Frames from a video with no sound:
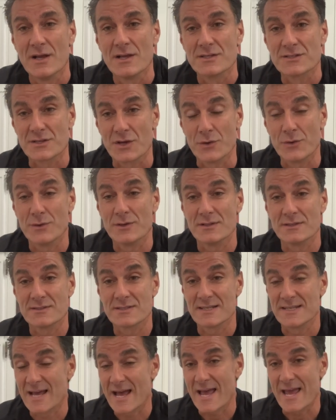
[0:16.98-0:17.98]
So
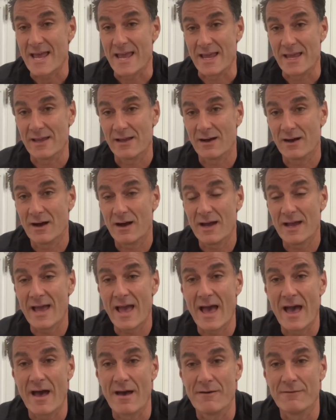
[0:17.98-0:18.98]
today I
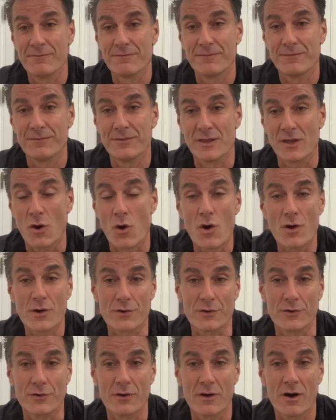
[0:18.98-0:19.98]
have the
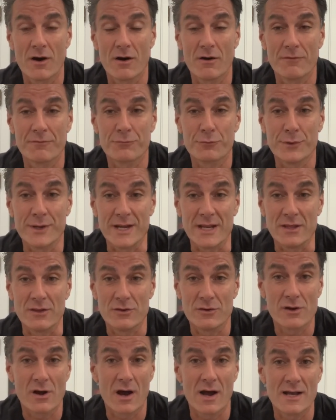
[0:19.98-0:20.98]
honor of reading
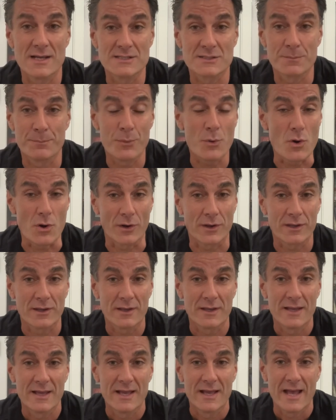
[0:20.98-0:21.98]
you guys a book,
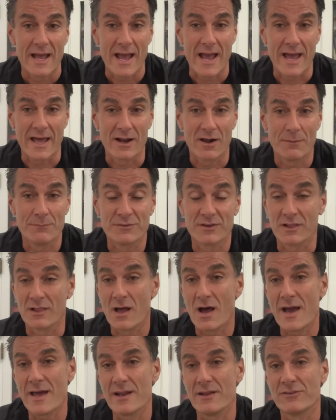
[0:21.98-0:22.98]
and I'm
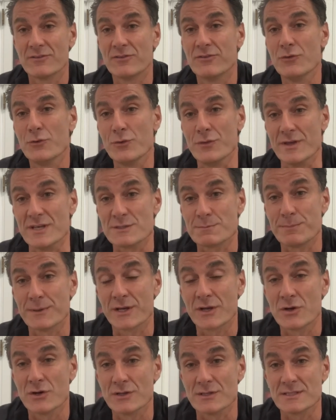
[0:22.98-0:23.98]
delighted to do this
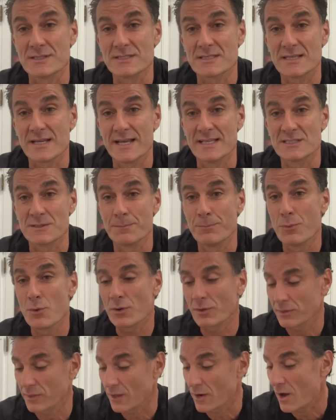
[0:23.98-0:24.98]
because it's a
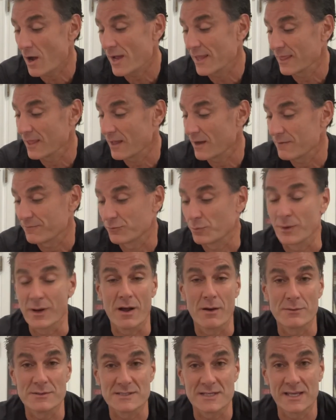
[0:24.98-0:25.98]
book that I loved when
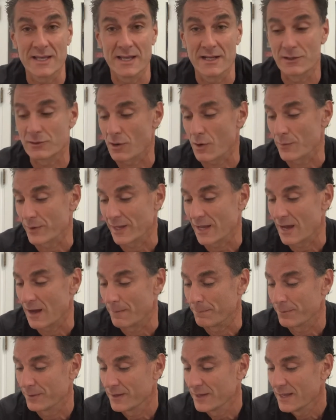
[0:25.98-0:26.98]
I was a kid growing
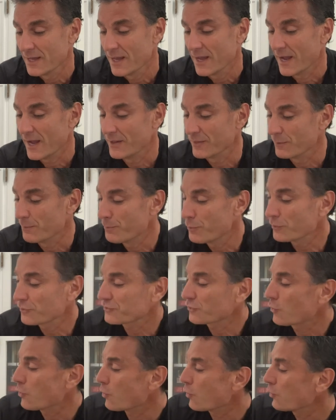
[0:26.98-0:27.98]
up, and the
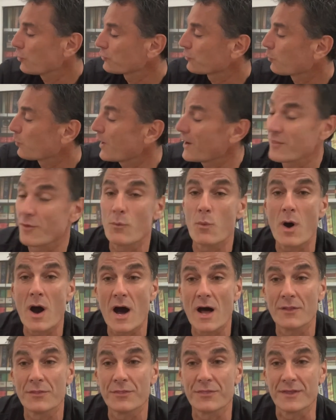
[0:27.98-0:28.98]
book's called Where the
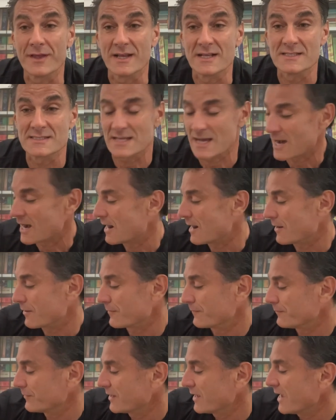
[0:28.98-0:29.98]
Wild Things
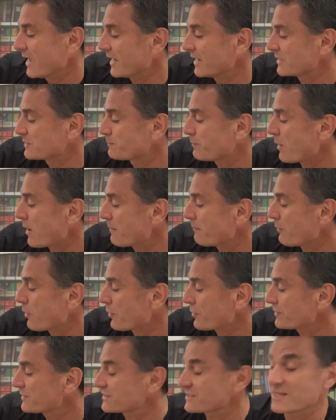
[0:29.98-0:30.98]
Are, and it's by
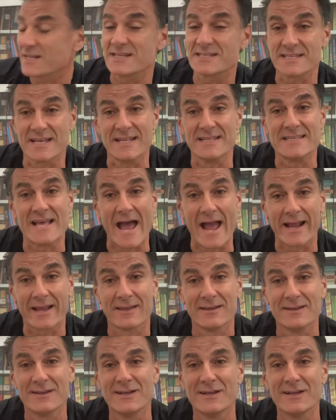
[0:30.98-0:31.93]
Maurice Sendak.